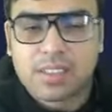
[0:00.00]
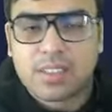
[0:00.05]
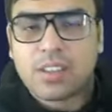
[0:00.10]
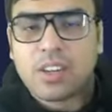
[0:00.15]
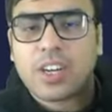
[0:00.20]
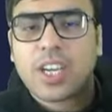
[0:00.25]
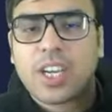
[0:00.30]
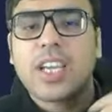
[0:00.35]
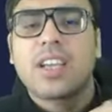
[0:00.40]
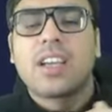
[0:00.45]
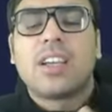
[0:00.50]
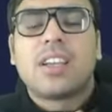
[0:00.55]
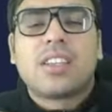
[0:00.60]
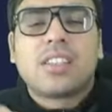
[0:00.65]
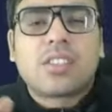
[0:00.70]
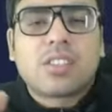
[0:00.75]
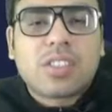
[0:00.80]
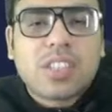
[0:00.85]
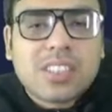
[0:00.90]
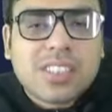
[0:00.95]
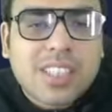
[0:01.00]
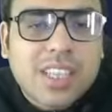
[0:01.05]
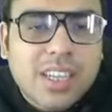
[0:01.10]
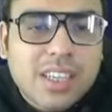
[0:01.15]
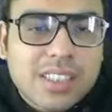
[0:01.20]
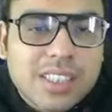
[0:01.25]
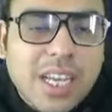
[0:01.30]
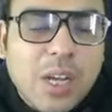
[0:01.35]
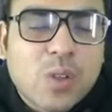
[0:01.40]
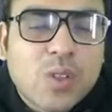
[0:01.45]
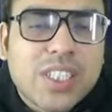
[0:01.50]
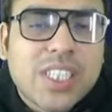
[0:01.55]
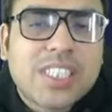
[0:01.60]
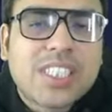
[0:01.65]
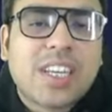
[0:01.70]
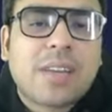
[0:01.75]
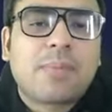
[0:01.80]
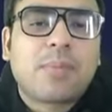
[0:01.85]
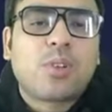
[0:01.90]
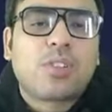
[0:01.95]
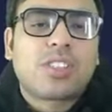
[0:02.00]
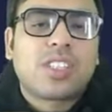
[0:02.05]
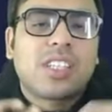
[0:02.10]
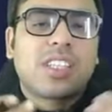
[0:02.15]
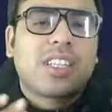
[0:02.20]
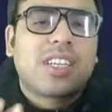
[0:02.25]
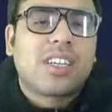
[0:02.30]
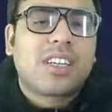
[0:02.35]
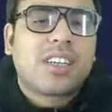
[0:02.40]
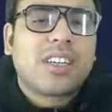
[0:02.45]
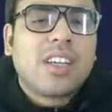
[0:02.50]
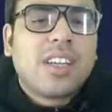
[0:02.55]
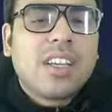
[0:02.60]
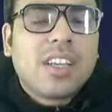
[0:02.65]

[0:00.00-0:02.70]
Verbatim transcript: Okay, so the southeastern portion, the